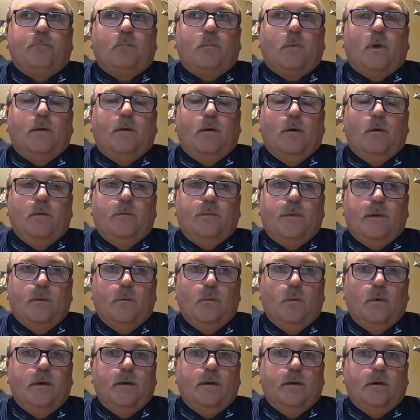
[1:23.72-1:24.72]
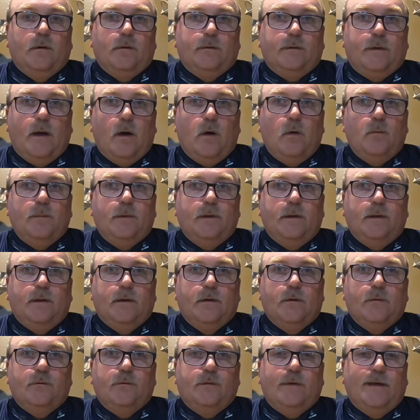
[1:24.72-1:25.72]
Another thing, what it'll tell me
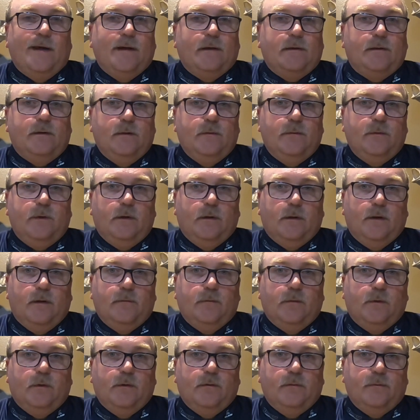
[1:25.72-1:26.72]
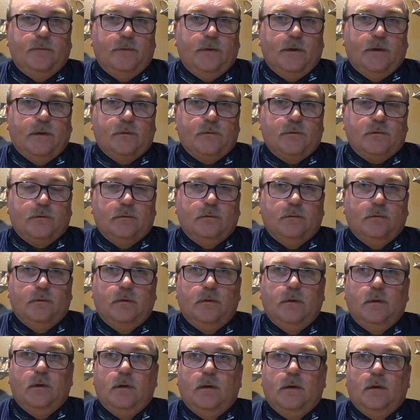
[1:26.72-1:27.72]
is the activity level of fish.
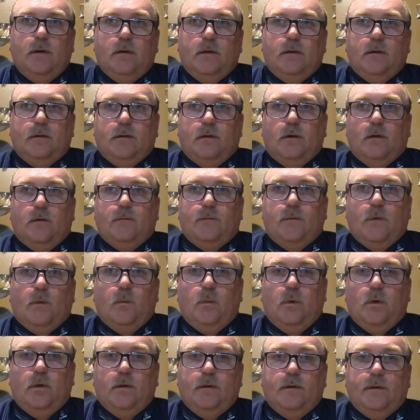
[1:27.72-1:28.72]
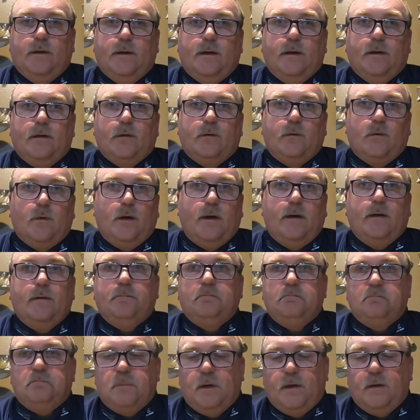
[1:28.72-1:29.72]
You know, if they're willing to hit a crank,
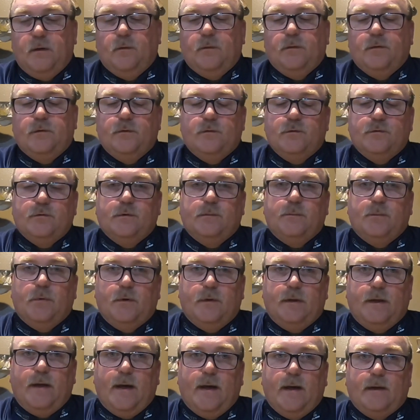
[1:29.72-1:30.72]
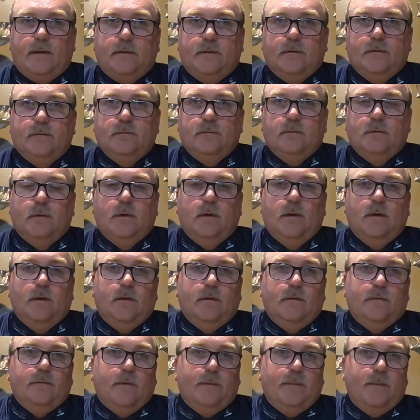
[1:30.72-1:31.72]
I know they're usually pretty active.
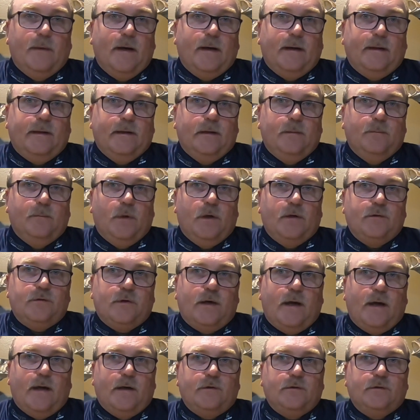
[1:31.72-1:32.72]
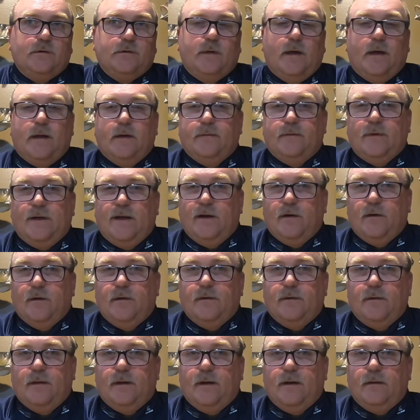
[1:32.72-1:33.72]
If I'm not getting much action out of an
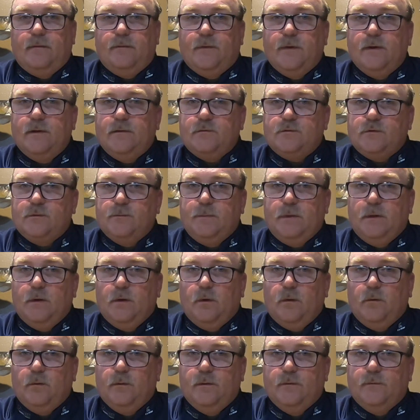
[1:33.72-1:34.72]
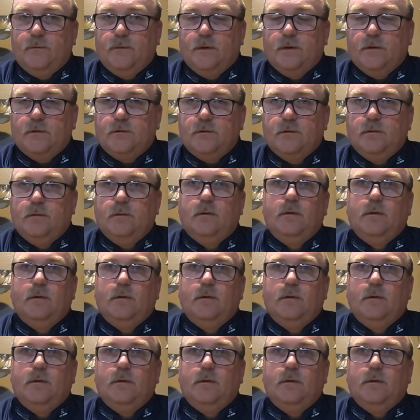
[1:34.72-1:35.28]
area that I think should be holding fish,